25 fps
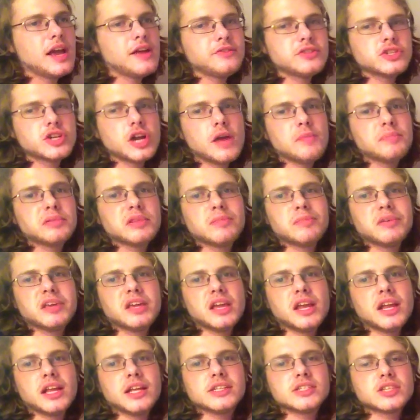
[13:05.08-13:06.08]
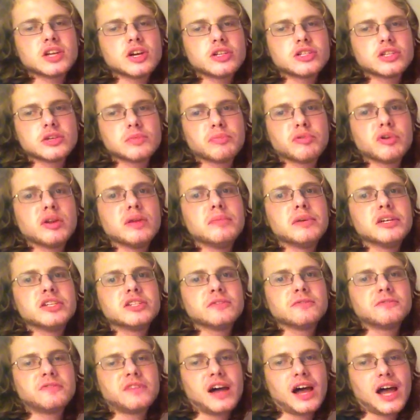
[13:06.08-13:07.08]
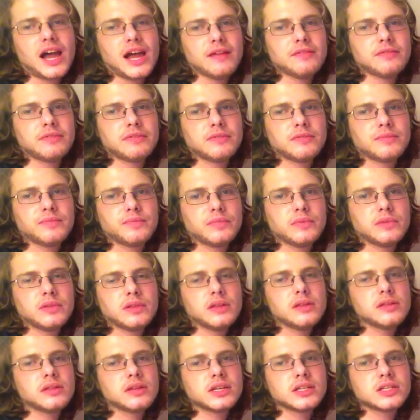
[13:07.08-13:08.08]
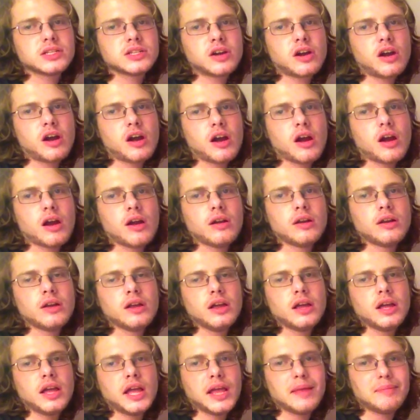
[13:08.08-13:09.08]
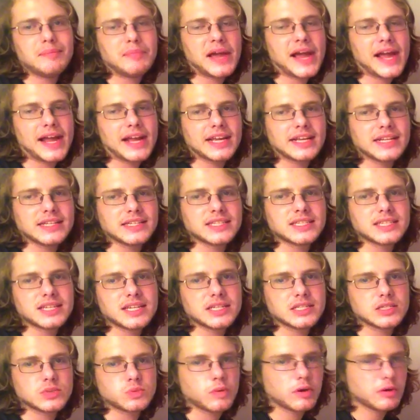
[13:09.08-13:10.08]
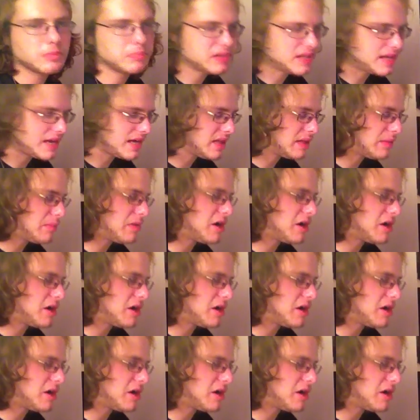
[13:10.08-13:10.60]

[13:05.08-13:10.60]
F sharp at the beginning is also pretty much a 5. You know, the guitar and backing synths will play the